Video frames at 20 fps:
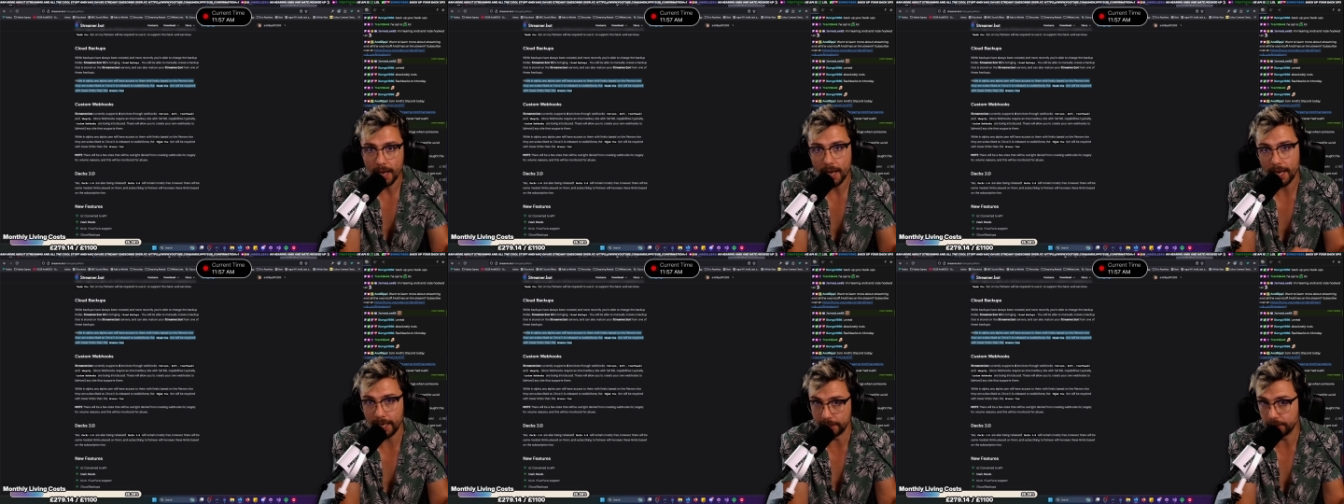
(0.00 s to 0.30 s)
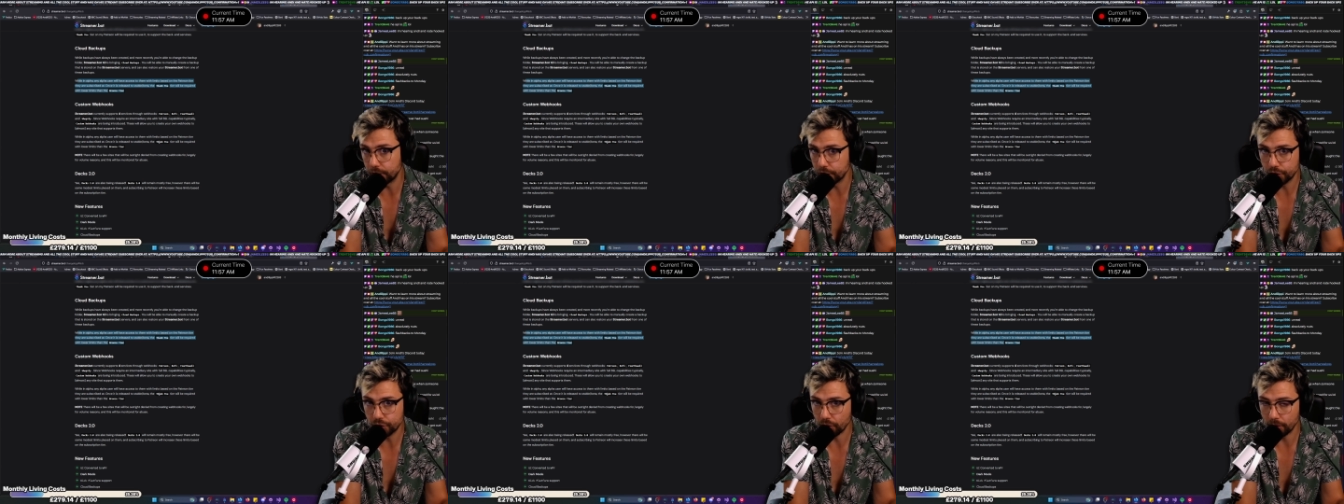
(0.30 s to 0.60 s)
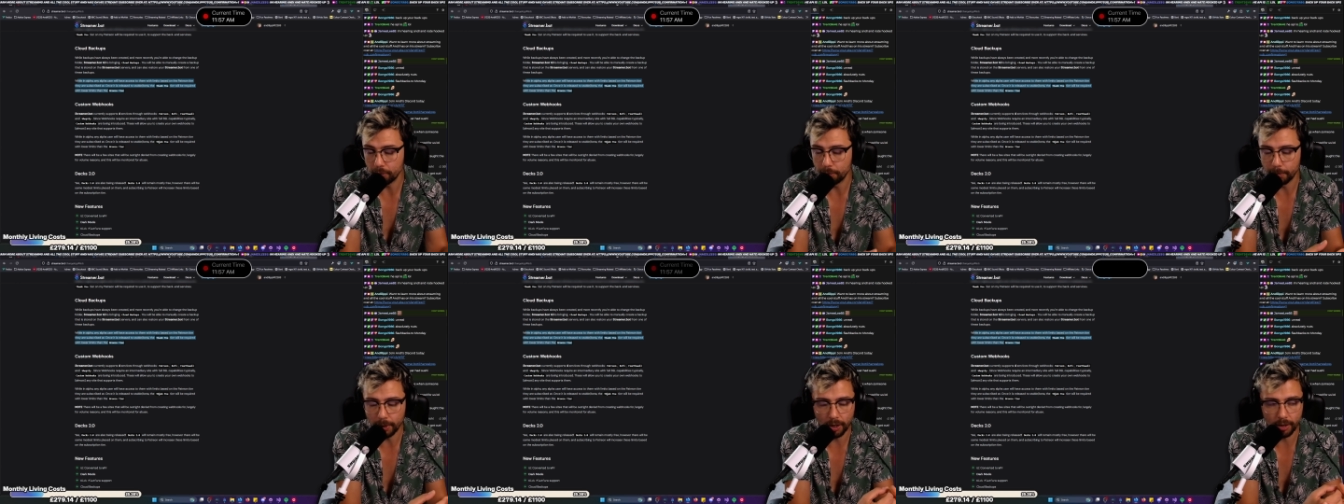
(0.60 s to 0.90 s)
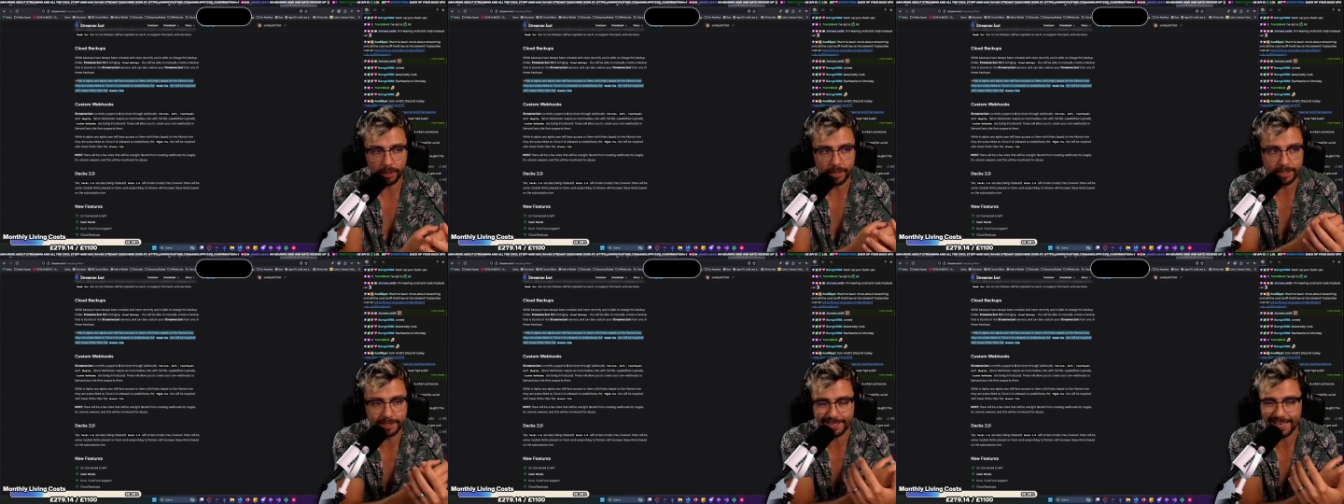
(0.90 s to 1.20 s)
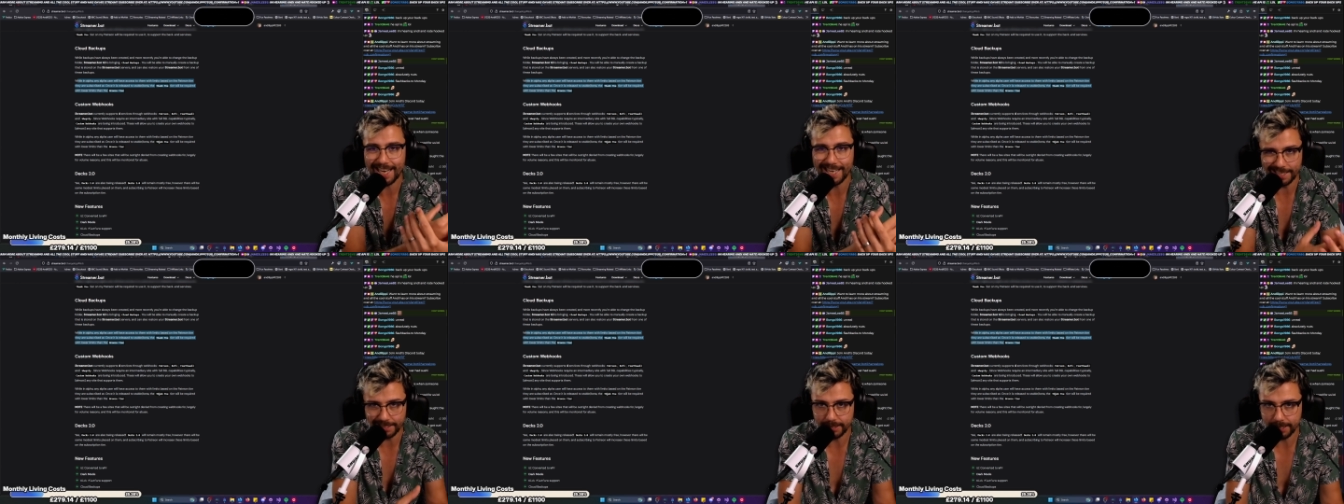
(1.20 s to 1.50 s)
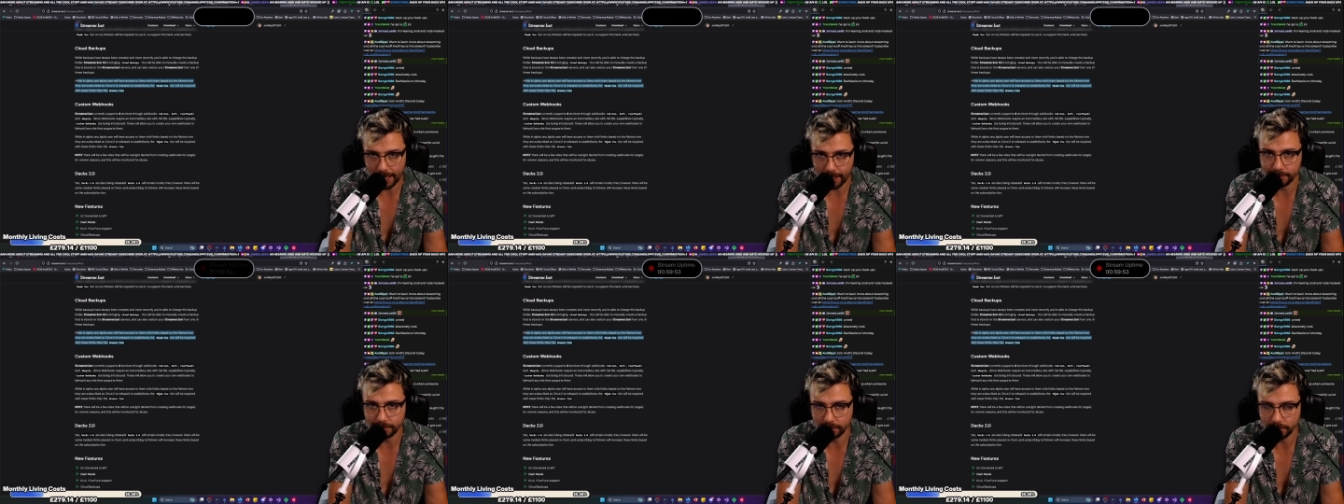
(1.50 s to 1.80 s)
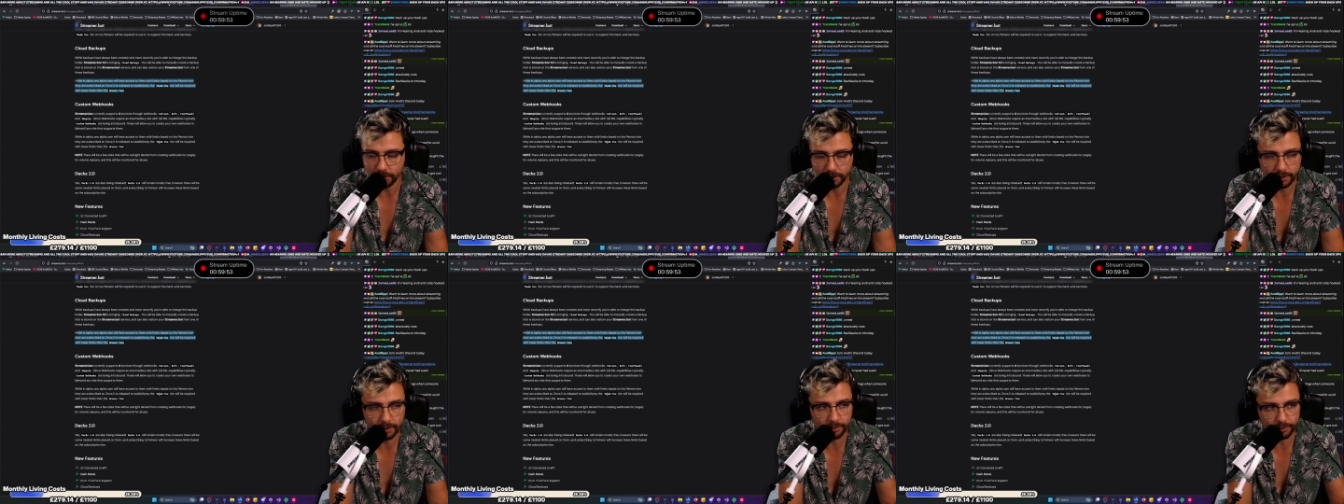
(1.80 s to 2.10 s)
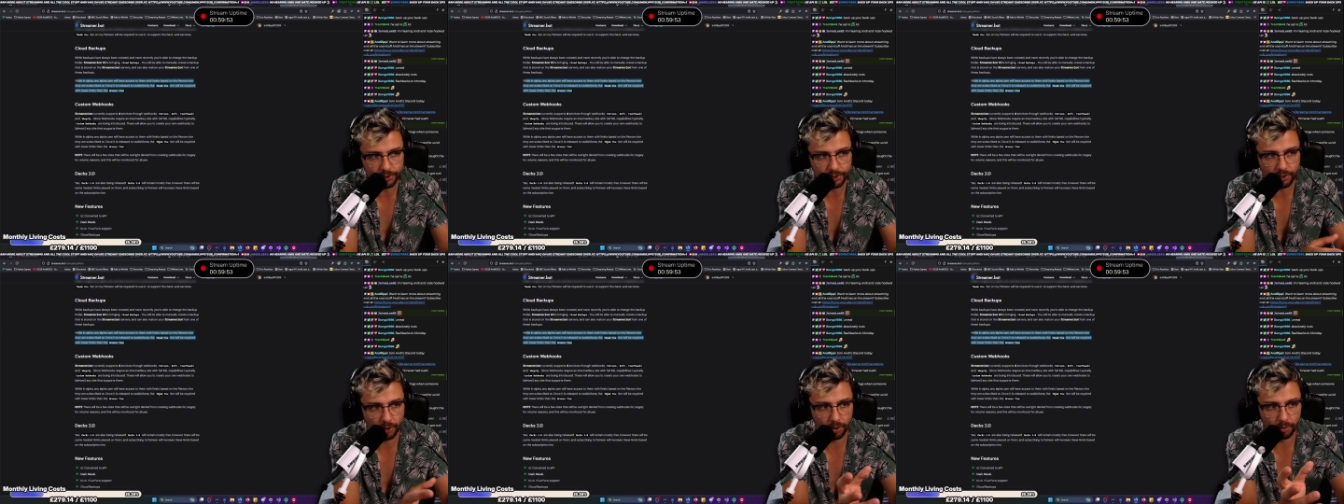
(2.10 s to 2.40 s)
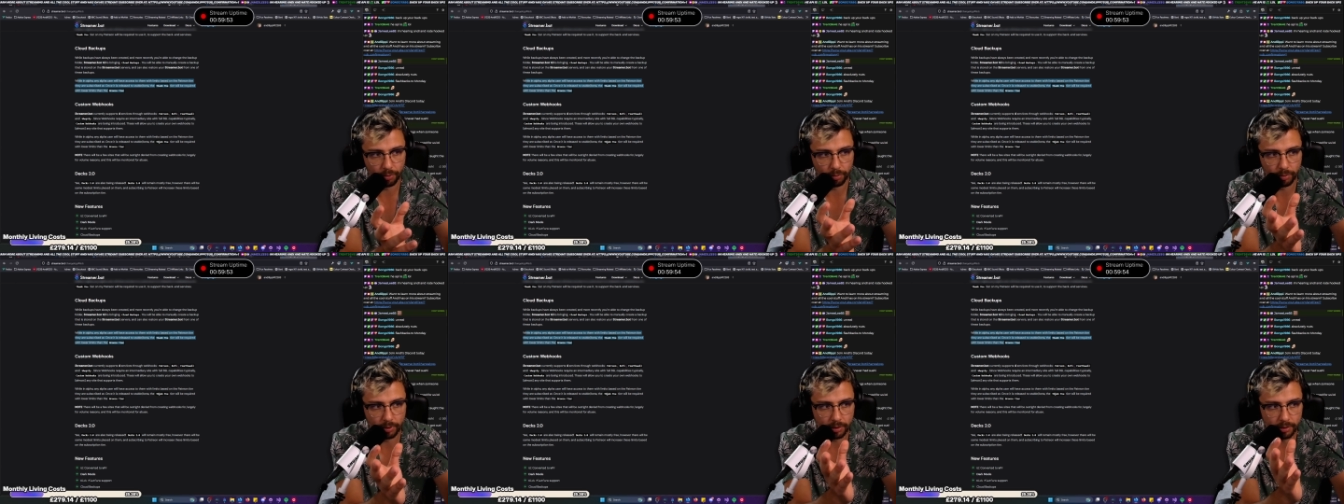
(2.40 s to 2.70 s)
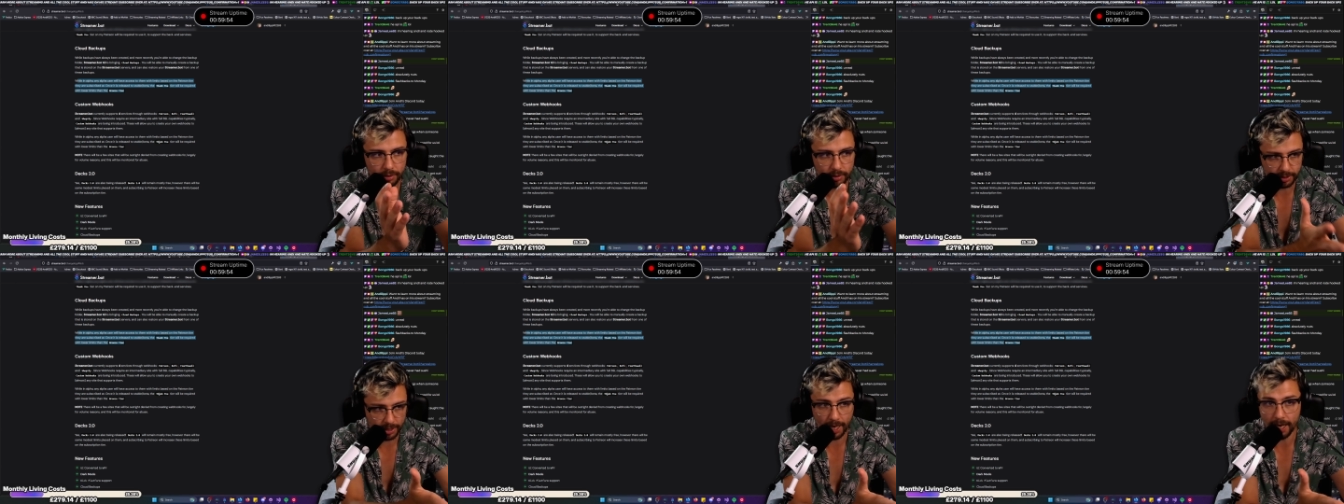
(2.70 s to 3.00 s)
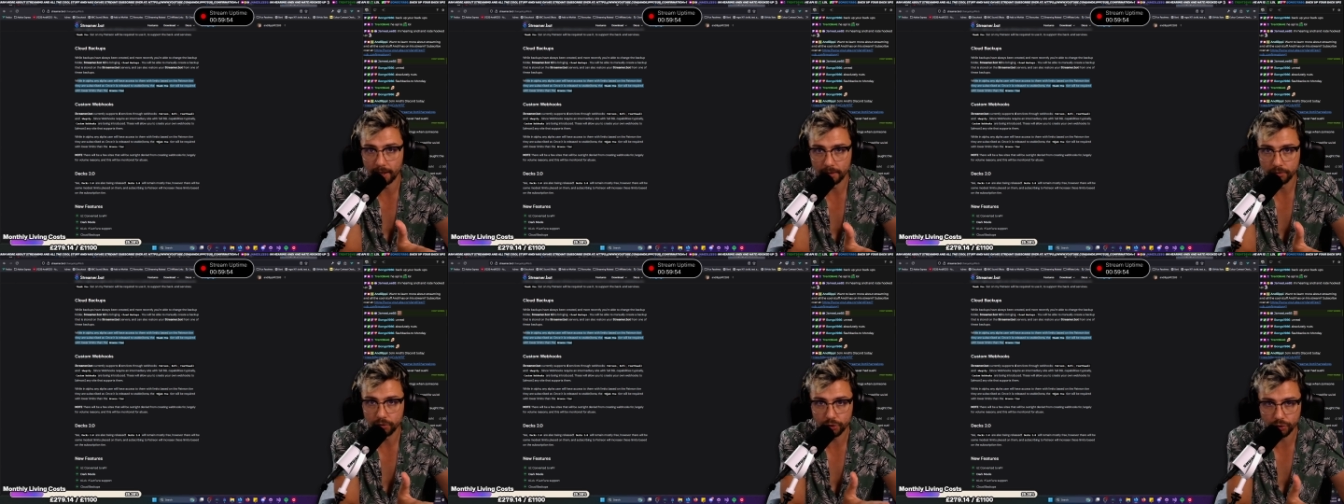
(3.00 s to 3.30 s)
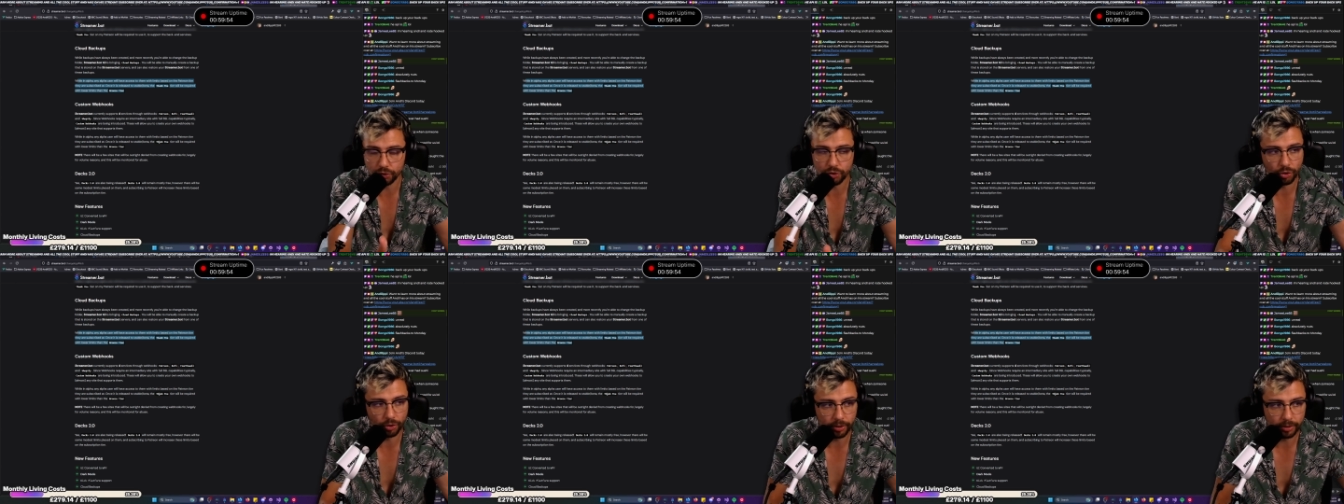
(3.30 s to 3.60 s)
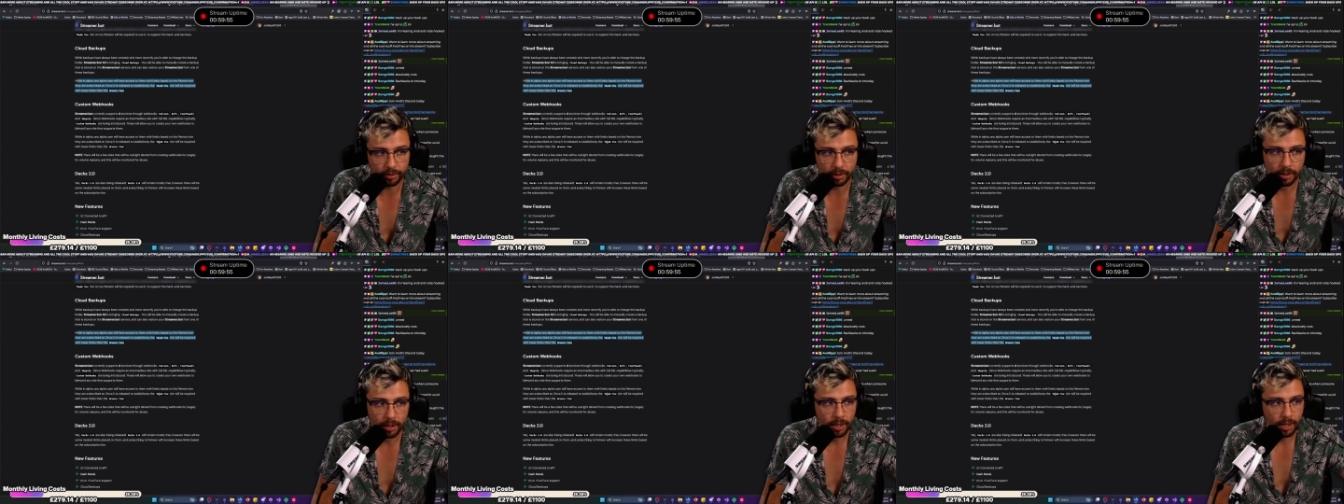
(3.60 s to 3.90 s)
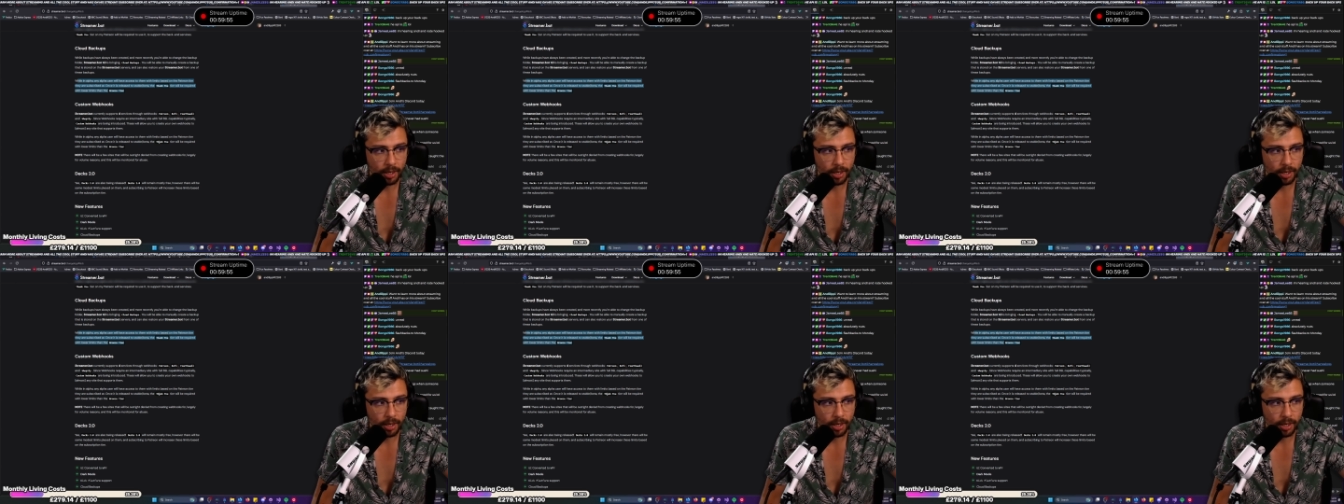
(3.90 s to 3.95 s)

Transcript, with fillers: into Streamer Bot is intense. So yeah, just join.